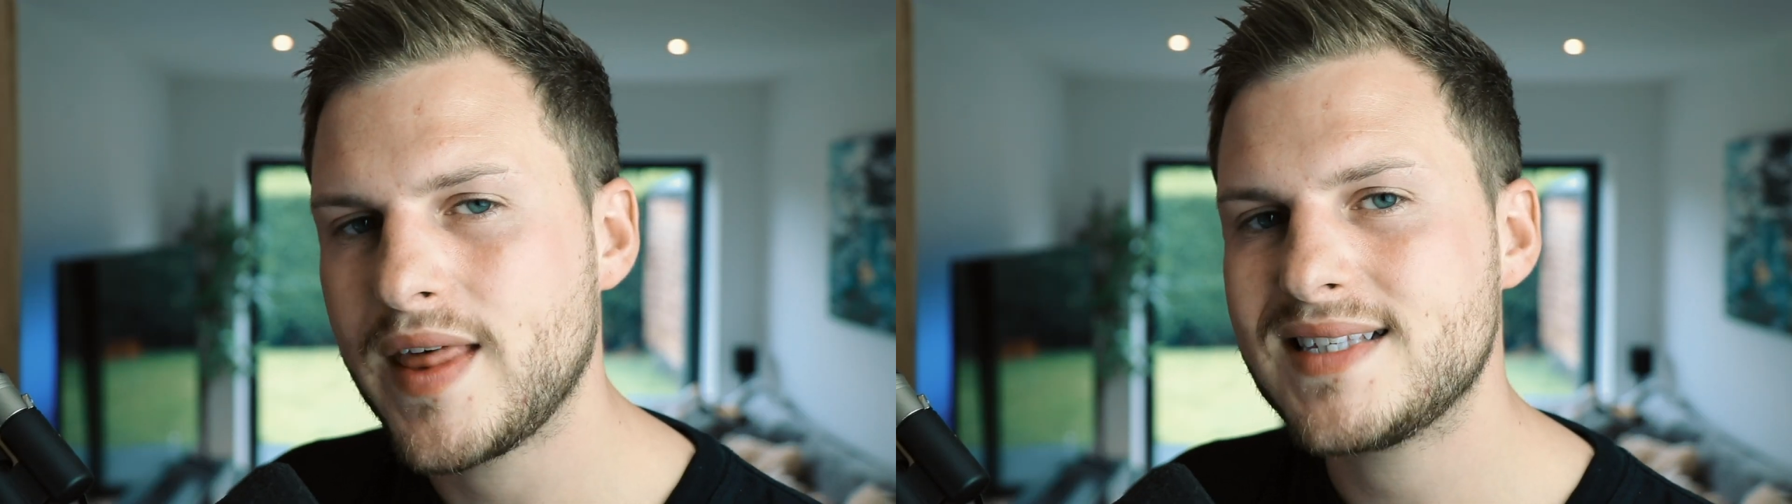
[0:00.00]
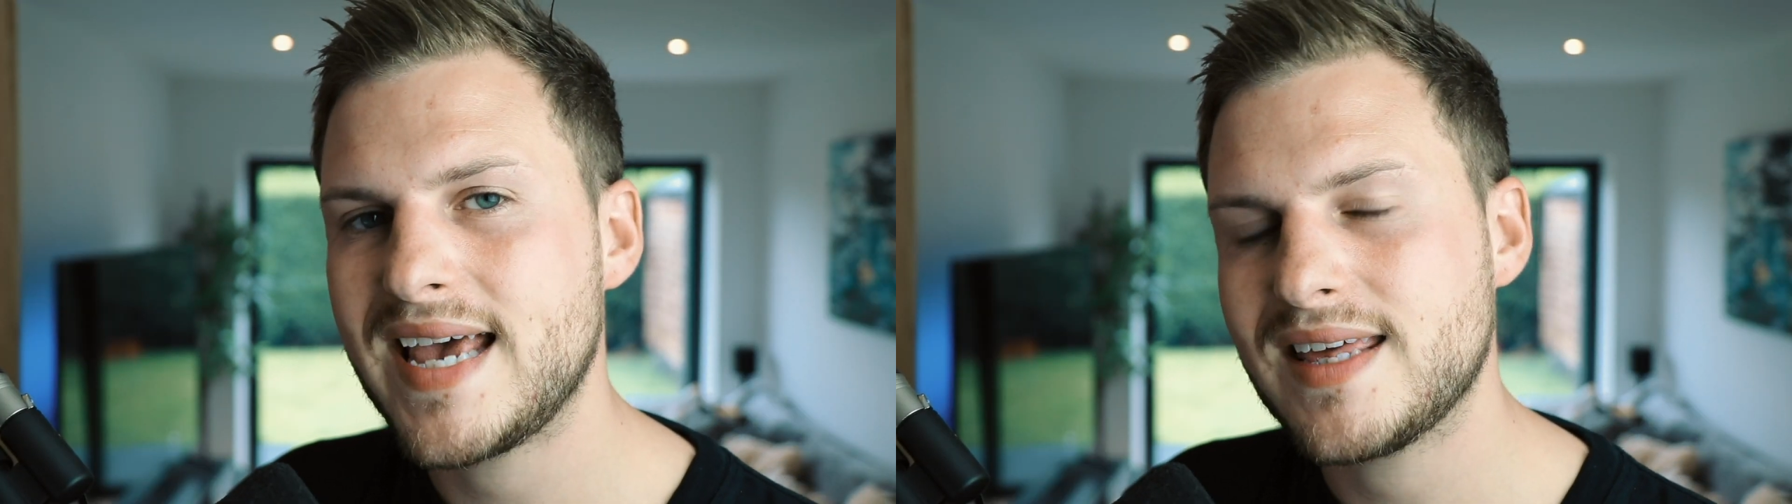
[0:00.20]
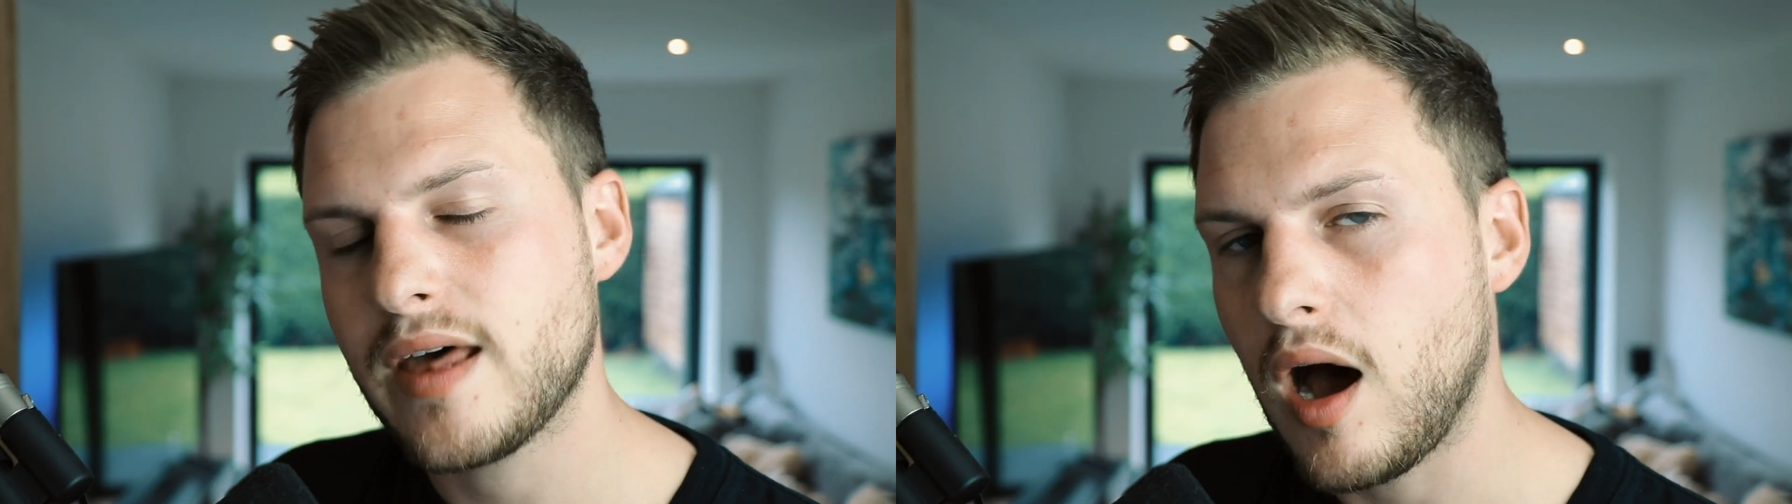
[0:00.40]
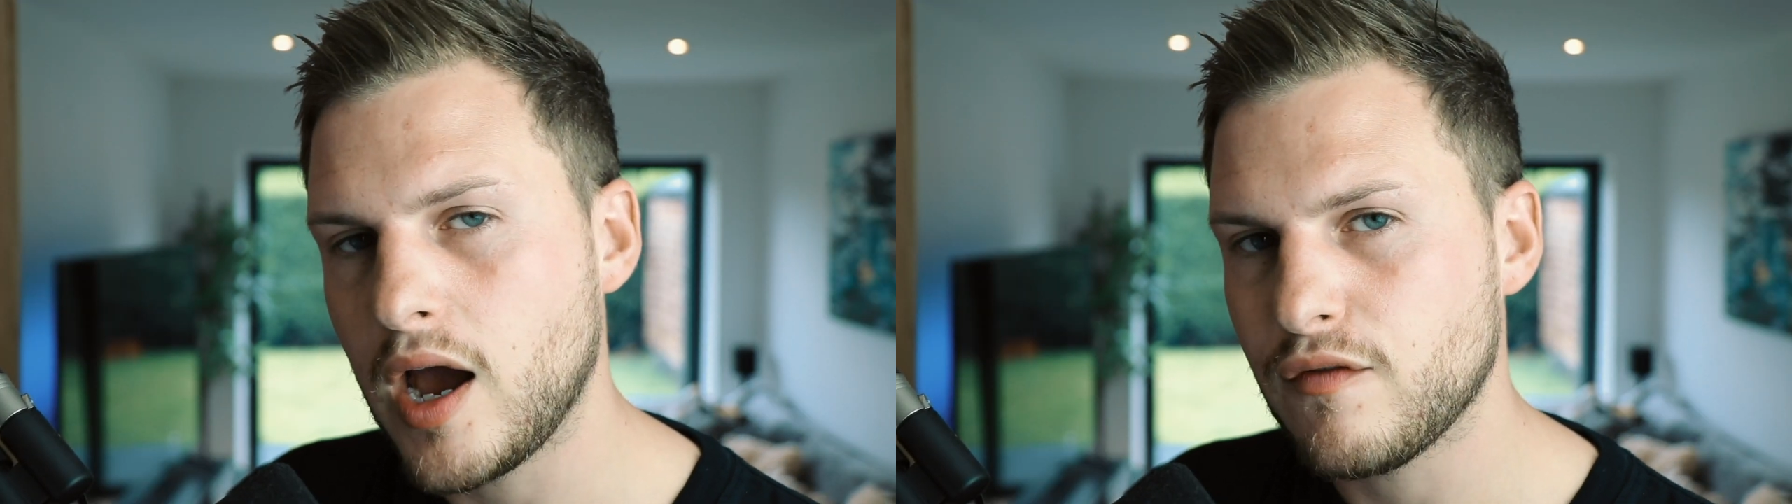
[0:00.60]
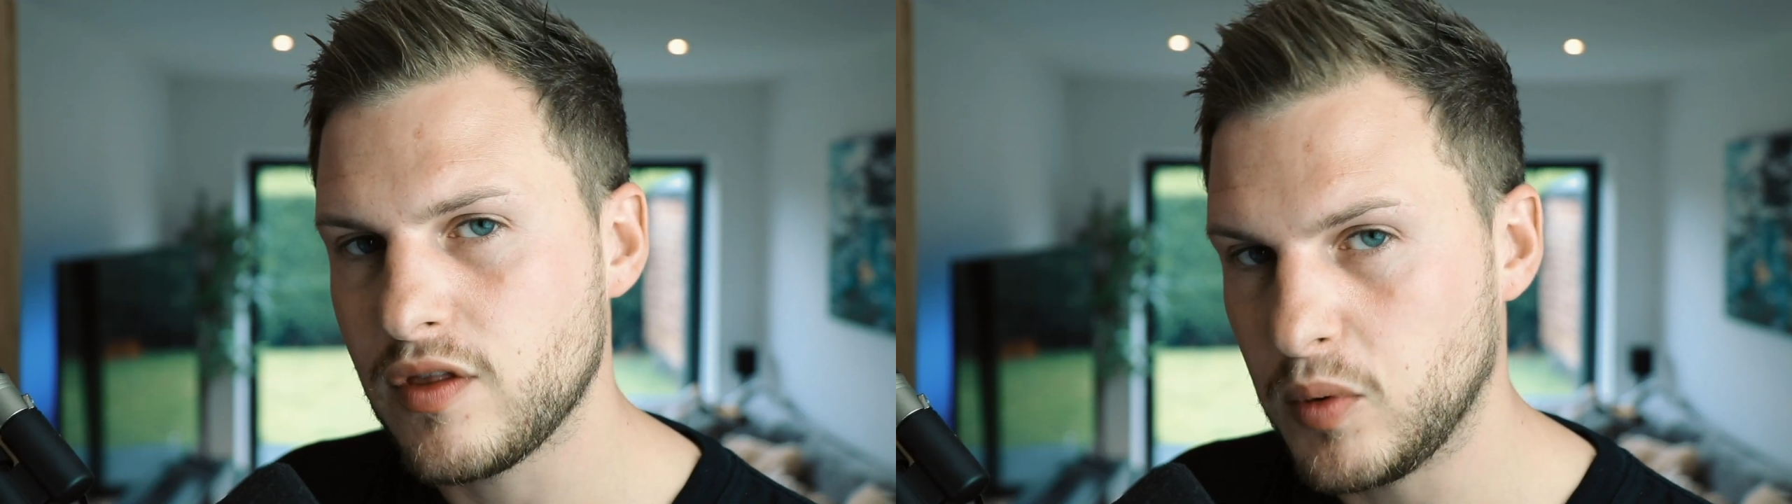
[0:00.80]
they take their
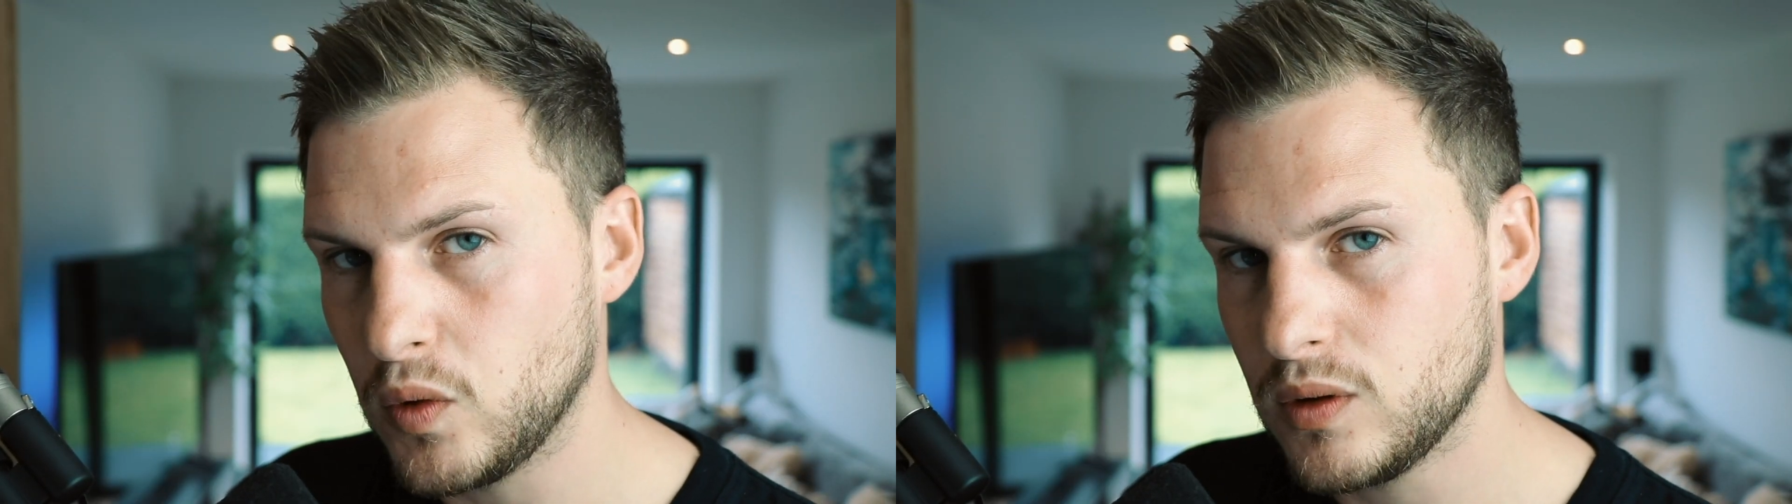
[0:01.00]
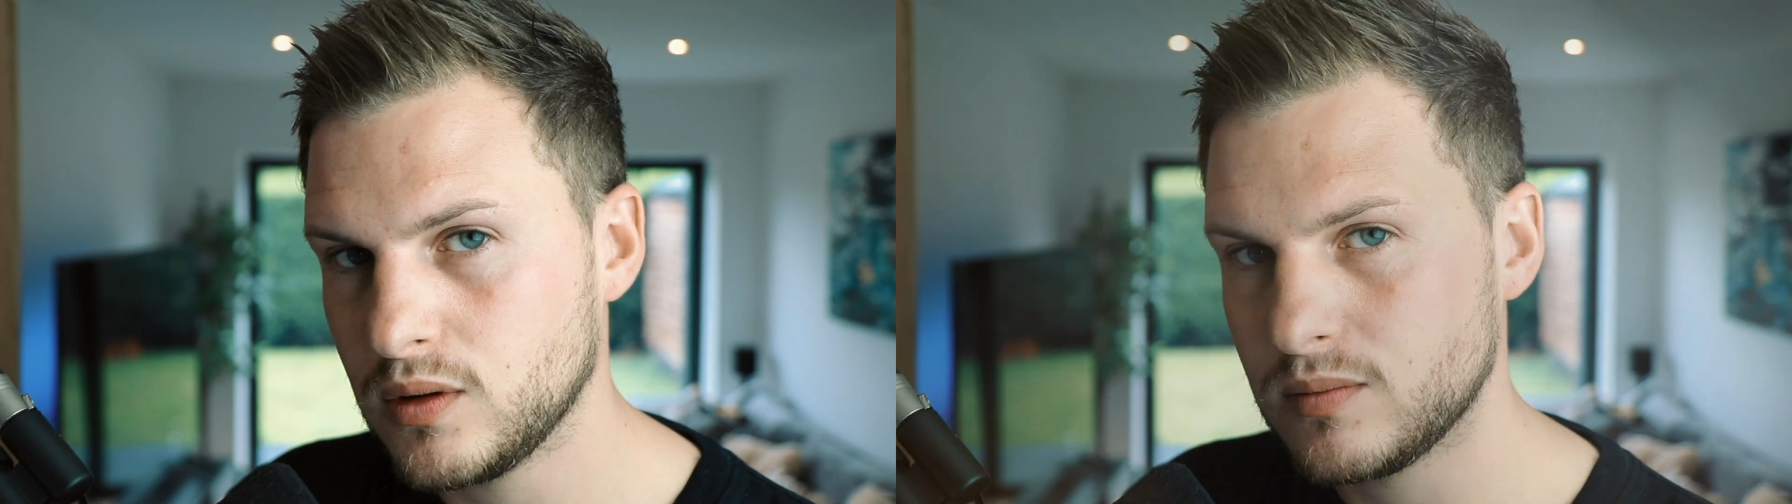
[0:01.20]
eye off the ball.